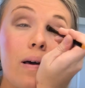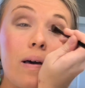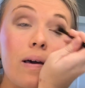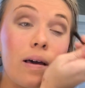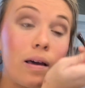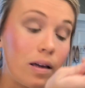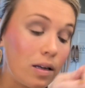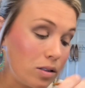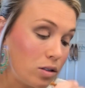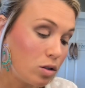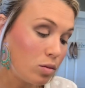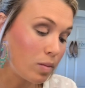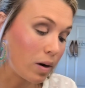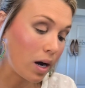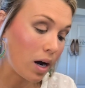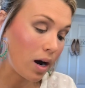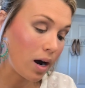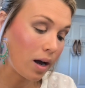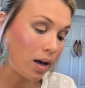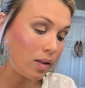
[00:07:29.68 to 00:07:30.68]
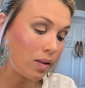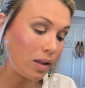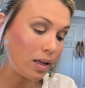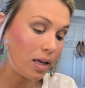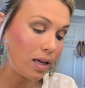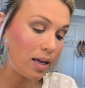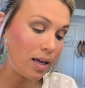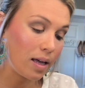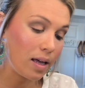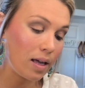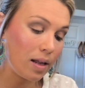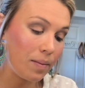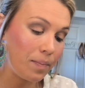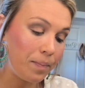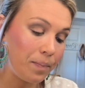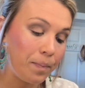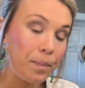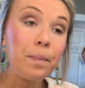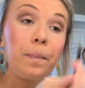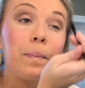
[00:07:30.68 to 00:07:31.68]
and do my
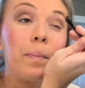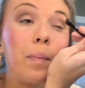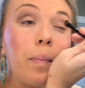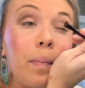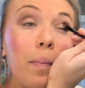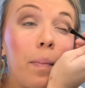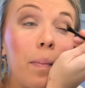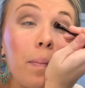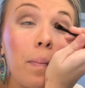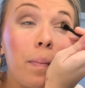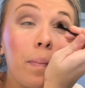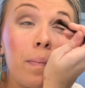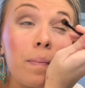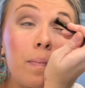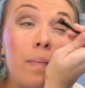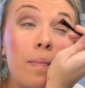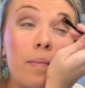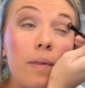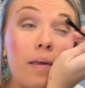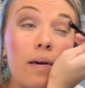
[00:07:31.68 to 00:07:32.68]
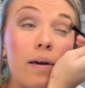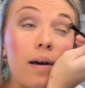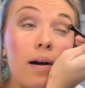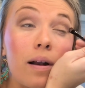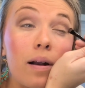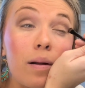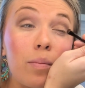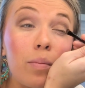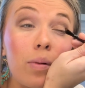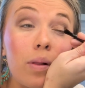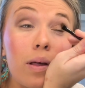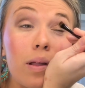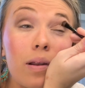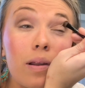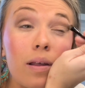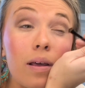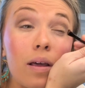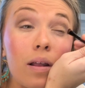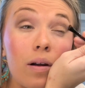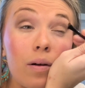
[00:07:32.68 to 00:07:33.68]
eyelid and kind of
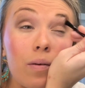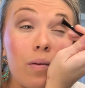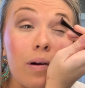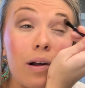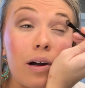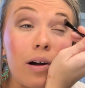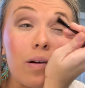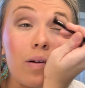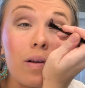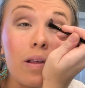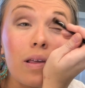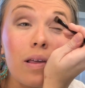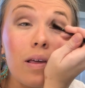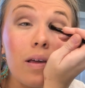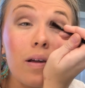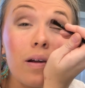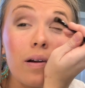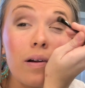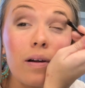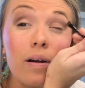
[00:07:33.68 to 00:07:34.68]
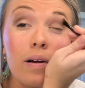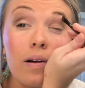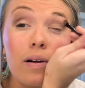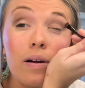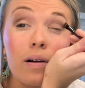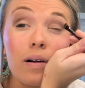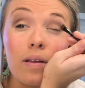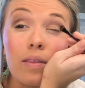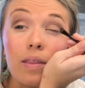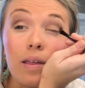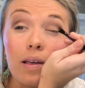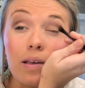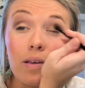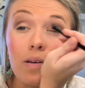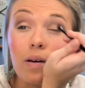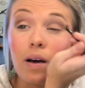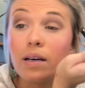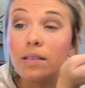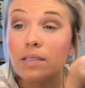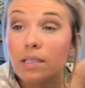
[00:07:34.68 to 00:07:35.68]
blend in around here. I think
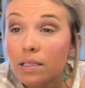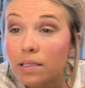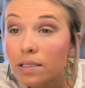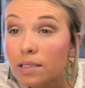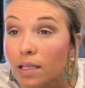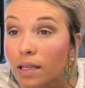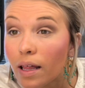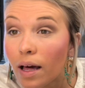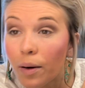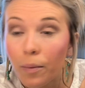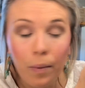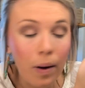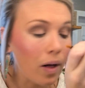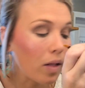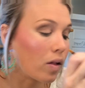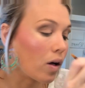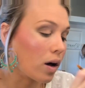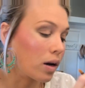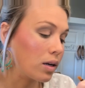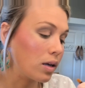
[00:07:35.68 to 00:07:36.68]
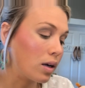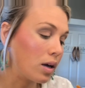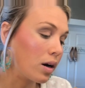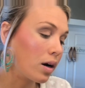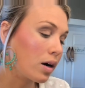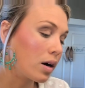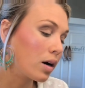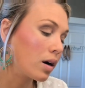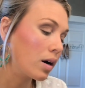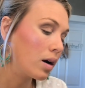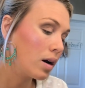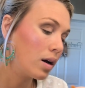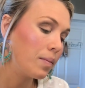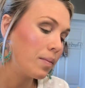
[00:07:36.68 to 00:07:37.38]
you guys can see that well on here.